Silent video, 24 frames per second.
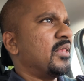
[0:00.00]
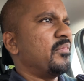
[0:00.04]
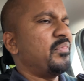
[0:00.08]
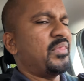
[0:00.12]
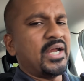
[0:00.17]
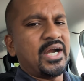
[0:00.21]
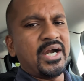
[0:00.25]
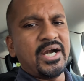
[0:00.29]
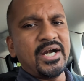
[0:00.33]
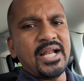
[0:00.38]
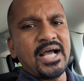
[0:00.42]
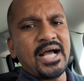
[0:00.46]

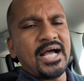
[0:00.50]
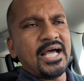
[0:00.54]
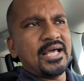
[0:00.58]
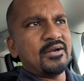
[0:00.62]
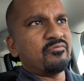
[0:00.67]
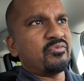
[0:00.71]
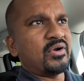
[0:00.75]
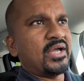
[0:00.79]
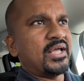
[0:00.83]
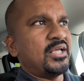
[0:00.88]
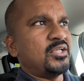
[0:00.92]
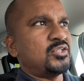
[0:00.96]
They're
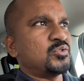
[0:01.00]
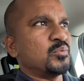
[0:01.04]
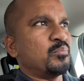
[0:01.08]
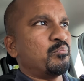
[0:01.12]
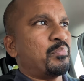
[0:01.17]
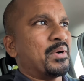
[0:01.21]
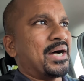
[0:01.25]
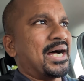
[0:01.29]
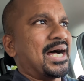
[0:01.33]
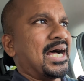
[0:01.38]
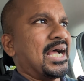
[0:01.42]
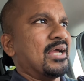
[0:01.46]
not ready to
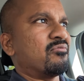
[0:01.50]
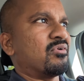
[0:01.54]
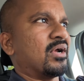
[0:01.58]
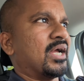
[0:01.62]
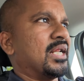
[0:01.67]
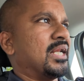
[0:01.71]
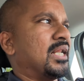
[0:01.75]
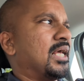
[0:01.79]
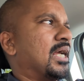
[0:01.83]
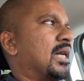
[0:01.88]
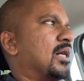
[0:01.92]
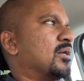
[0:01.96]
buy
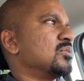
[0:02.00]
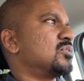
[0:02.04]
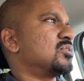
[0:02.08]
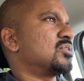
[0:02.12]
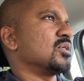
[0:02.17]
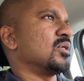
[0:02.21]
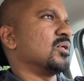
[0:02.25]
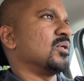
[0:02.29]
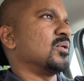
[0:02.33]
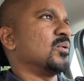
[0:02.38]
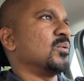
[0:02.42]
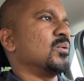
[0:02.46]
right now.
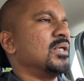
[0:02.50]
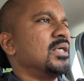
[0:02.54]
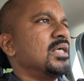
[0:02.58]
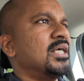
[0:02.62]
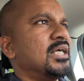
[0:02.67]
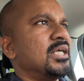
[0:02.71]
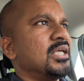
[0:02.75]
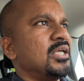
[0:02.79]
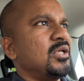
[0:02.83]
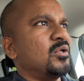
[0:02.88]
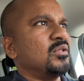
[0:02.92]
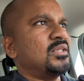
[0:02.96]
So,
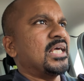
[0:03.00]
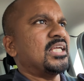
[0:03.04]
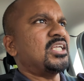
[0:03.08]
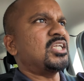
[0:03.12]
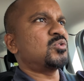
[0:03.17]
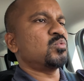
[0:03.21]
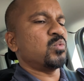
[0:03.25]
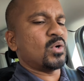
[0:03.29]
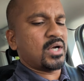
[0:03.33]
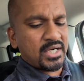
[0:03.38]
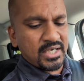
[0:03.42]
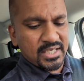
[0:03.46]
you know, they
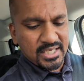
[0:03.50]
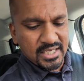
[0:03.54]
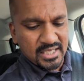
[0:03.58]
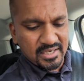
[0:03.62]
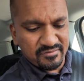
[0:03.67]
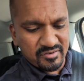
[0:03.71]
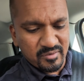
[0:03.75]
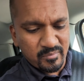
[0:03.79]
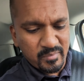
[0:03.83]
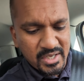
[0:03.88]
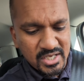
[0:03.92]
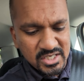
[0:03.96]
just want to get
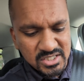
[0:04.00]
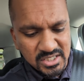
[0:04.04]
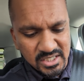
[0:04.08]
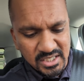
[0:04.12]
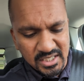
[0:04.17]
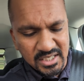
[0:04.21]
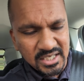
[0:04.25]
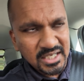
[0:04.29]
information.